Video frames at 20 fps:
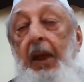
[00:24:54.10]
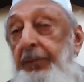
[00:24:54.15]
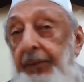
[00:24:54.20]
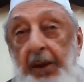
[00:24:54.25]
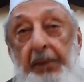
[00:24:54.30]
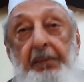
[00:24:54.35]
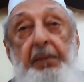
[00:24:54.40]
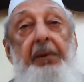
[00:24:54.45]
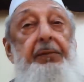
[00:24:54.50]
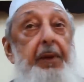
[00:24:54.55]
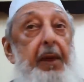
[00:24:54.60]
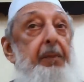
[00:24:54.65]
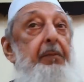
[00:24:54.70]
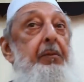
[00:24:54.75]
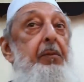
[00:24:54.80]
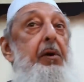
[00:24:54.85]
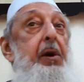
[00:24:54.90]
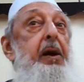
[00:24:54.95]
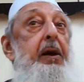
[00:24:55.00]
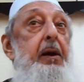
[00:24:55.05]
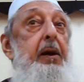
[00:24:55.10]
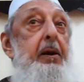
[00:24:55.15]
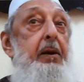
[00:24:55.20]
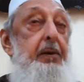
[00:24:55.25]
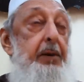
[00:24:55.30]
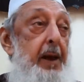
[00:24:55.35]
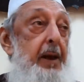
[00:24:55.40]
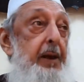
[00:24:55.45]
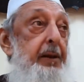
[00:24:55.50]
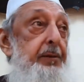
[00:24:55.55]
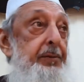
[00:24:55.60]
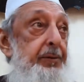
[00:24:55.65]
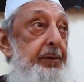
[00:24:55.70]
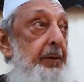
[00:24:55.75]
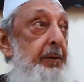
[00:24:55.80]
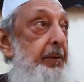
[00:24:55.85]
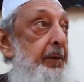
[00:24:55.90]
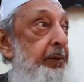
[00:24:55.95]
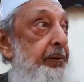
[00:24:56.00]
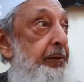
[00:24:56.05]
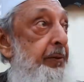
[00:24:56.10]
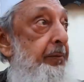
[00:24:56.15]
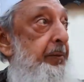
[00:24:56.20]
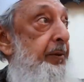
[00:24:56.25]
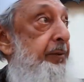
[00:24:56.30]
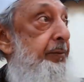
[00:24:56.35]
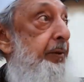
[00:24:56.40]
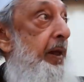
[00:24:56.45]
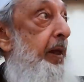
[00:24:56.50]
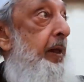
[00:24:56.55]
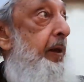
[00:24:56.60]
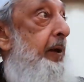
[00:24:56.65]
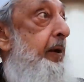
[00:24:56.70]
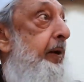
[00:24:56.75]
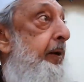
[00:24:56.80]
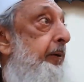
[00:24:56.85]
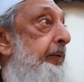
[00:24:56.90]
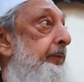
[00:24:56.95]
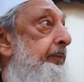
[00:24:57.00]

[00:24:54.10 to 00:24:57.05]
some of them recognized him as the Messiah.